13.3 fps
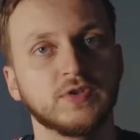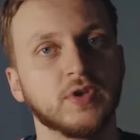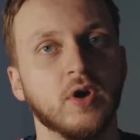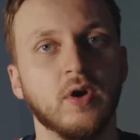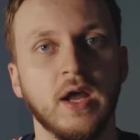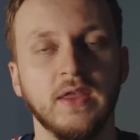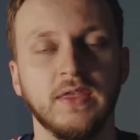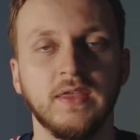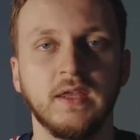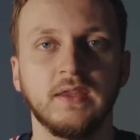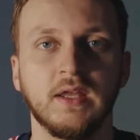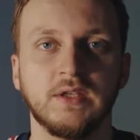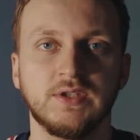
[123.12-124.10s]
So I
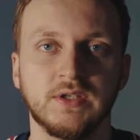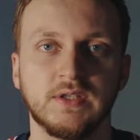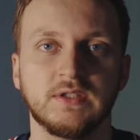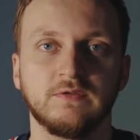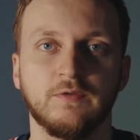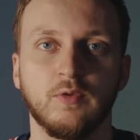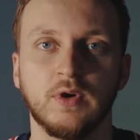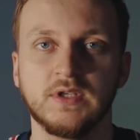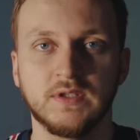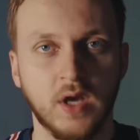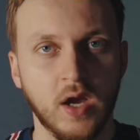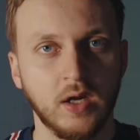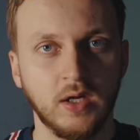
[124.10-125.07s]
think that just for
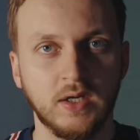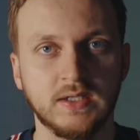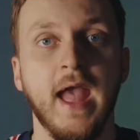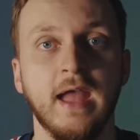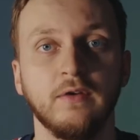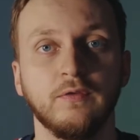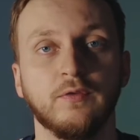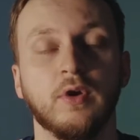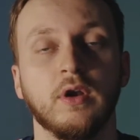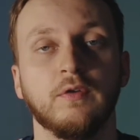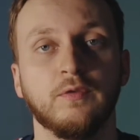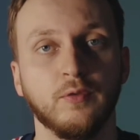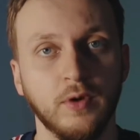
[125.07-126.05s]
starters and for an
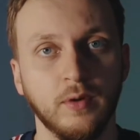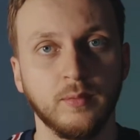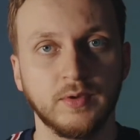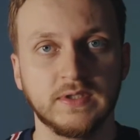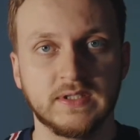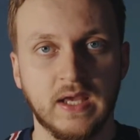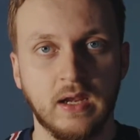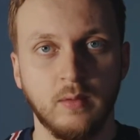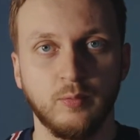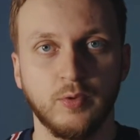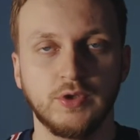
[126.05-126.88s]
affordable setup,